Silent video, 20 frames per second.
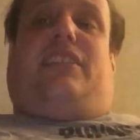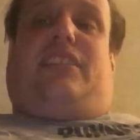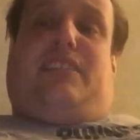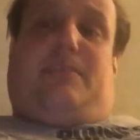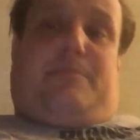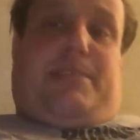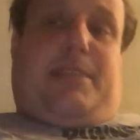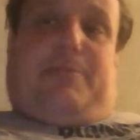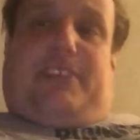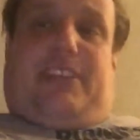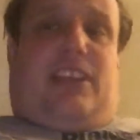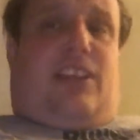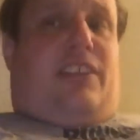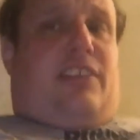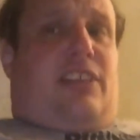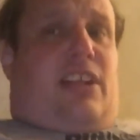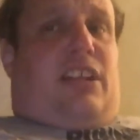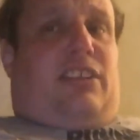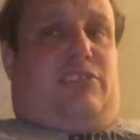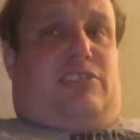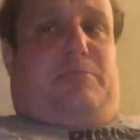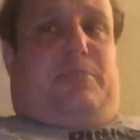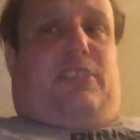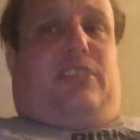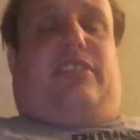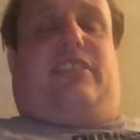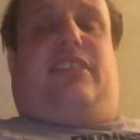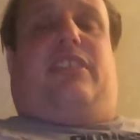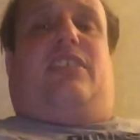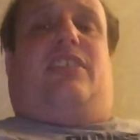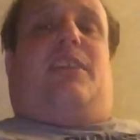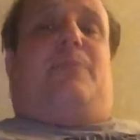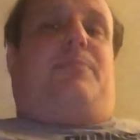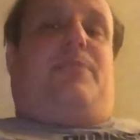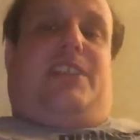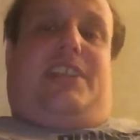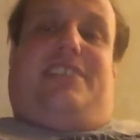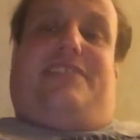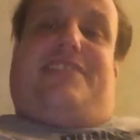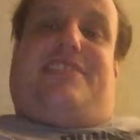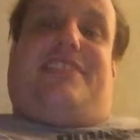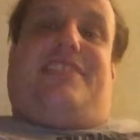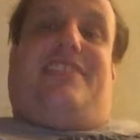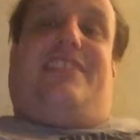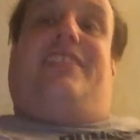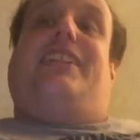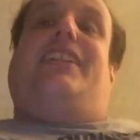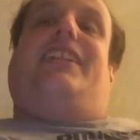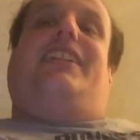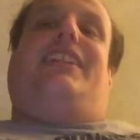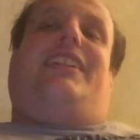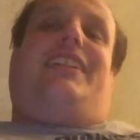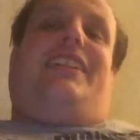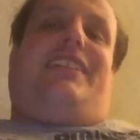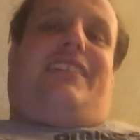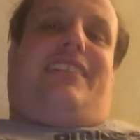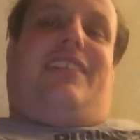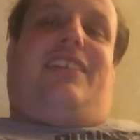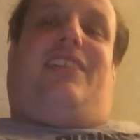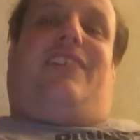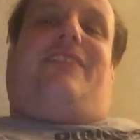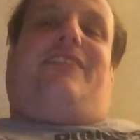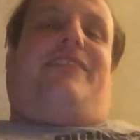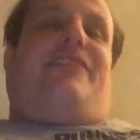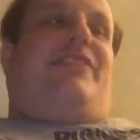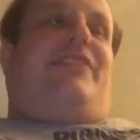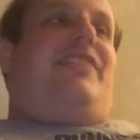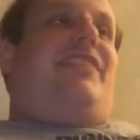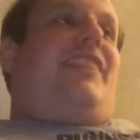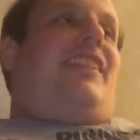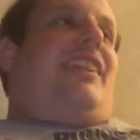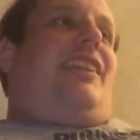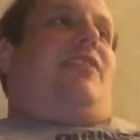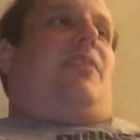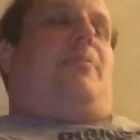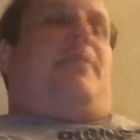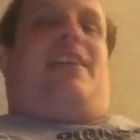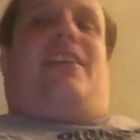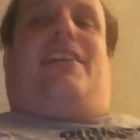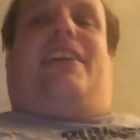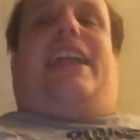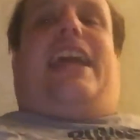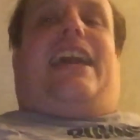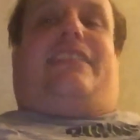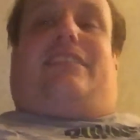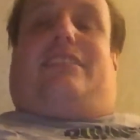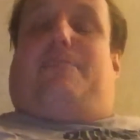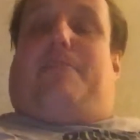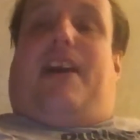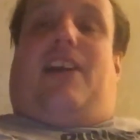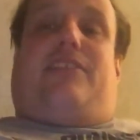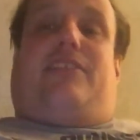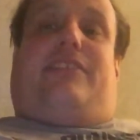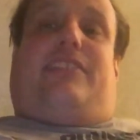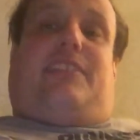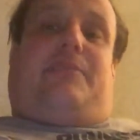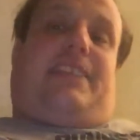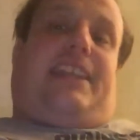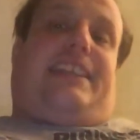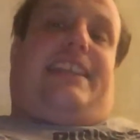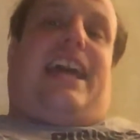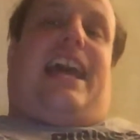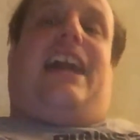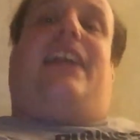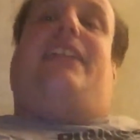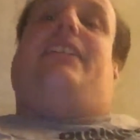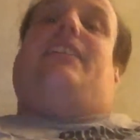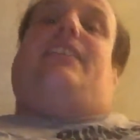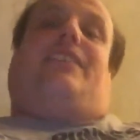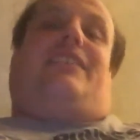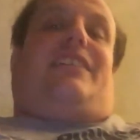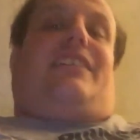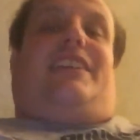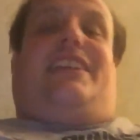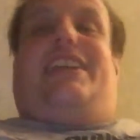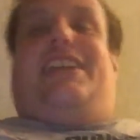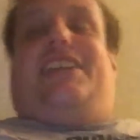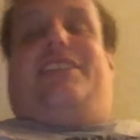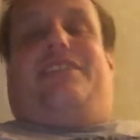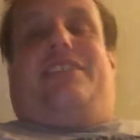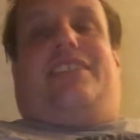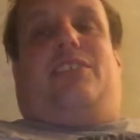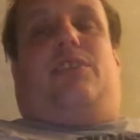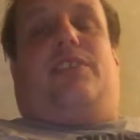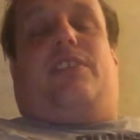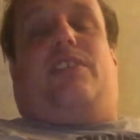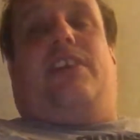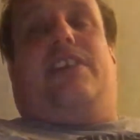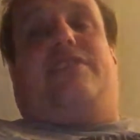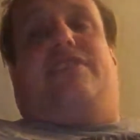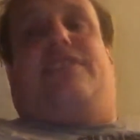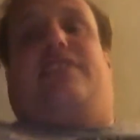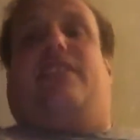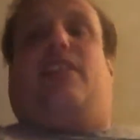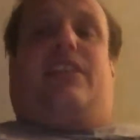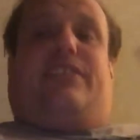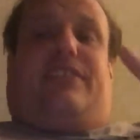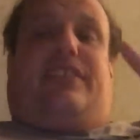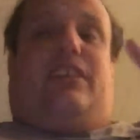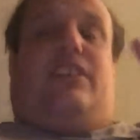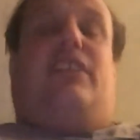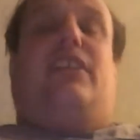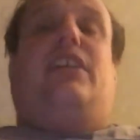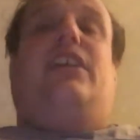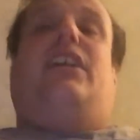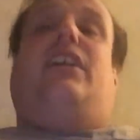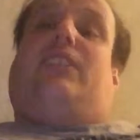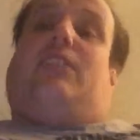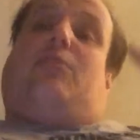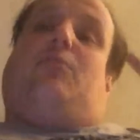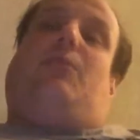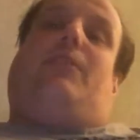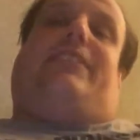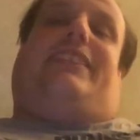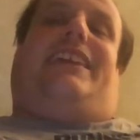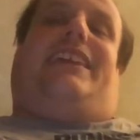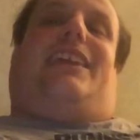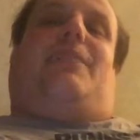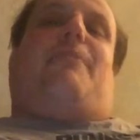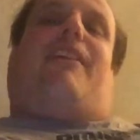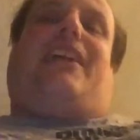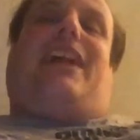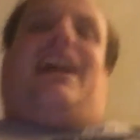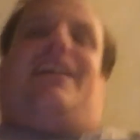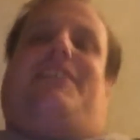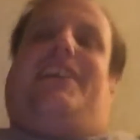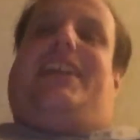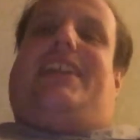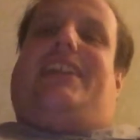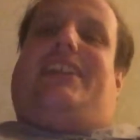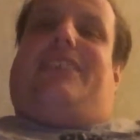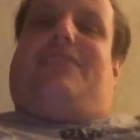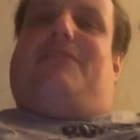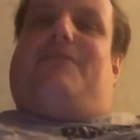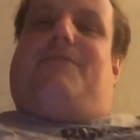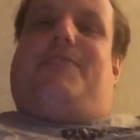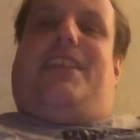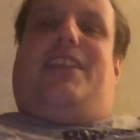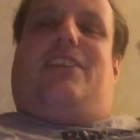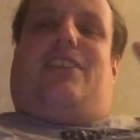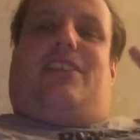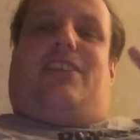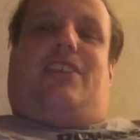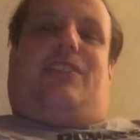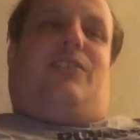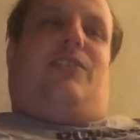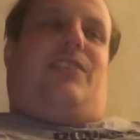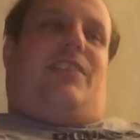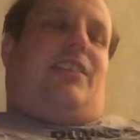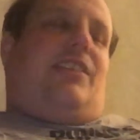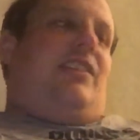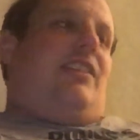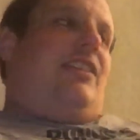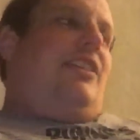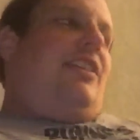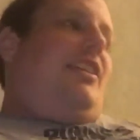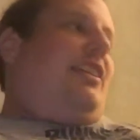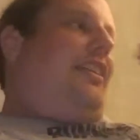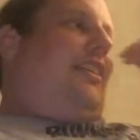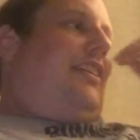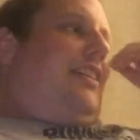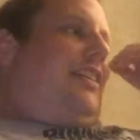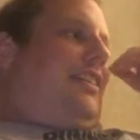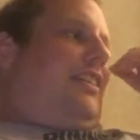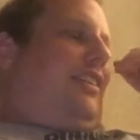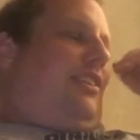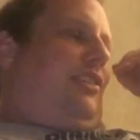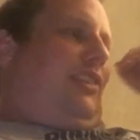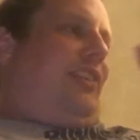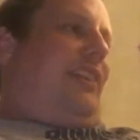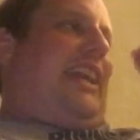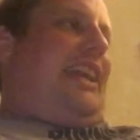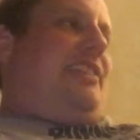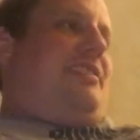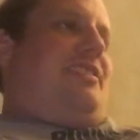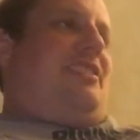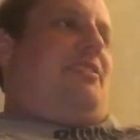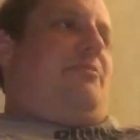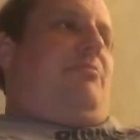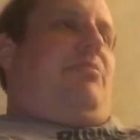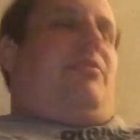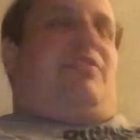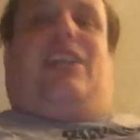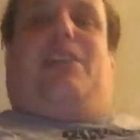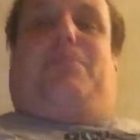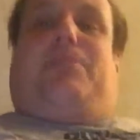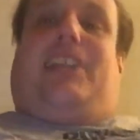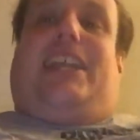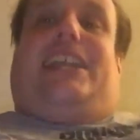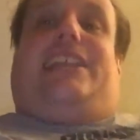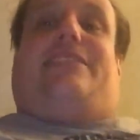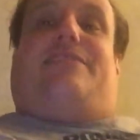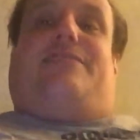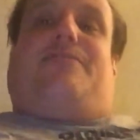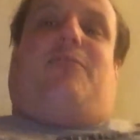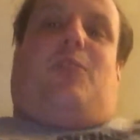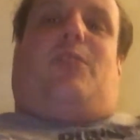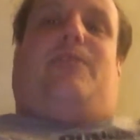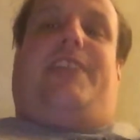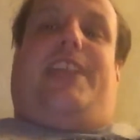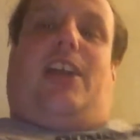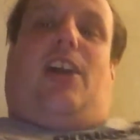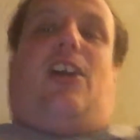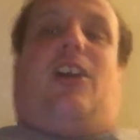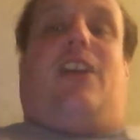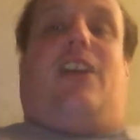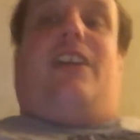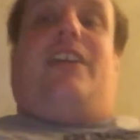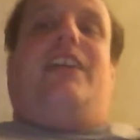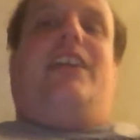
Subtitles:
The people there are knowledgeable, so I'm pretty sure if a parent asks about stuff like that, they're going to answer all their questions. And also, the cool thing about having VR, a place for VR,